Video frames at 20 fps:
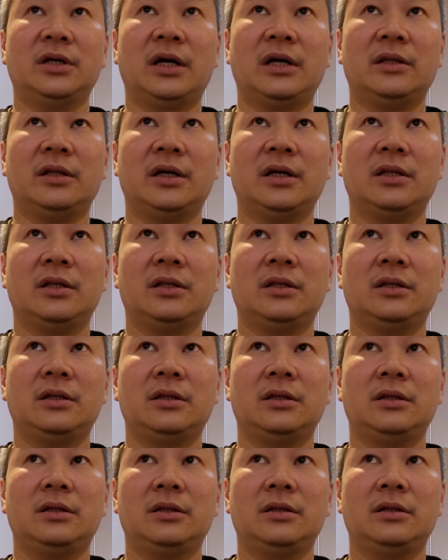and
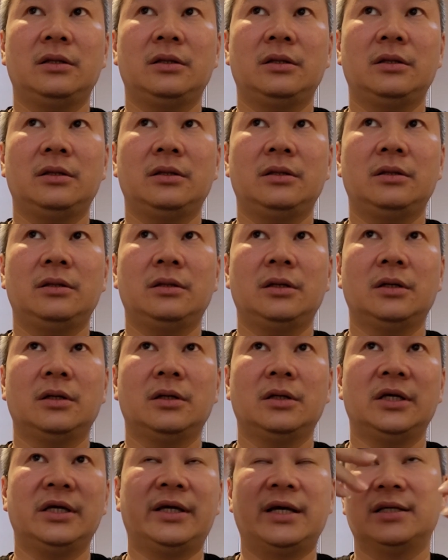then
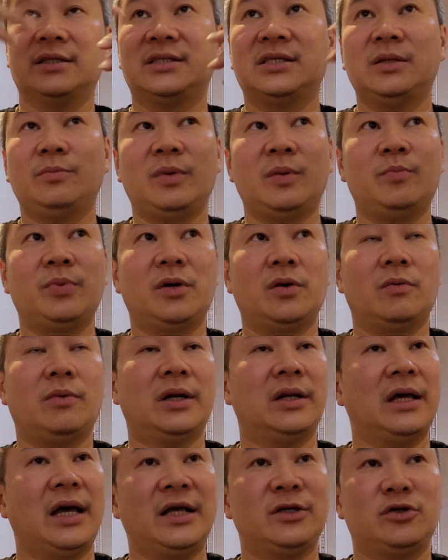he can see people,
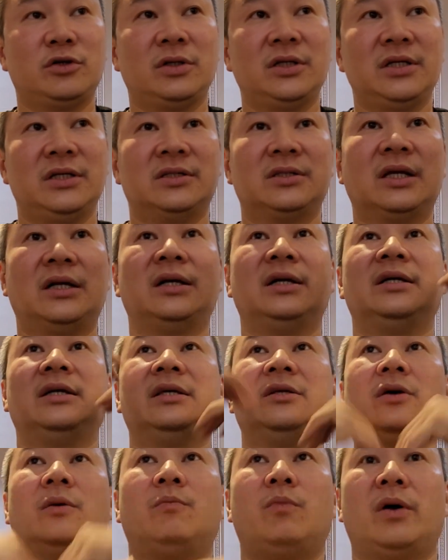but actually is
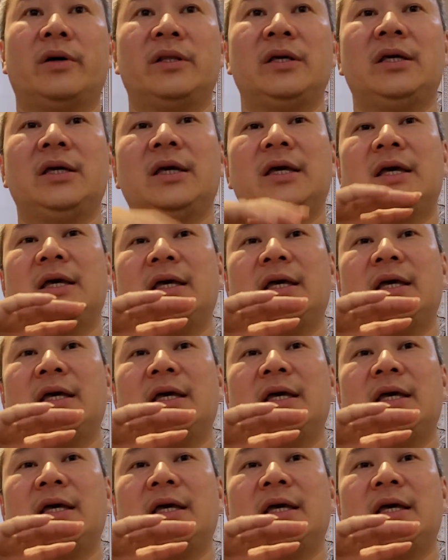in your body,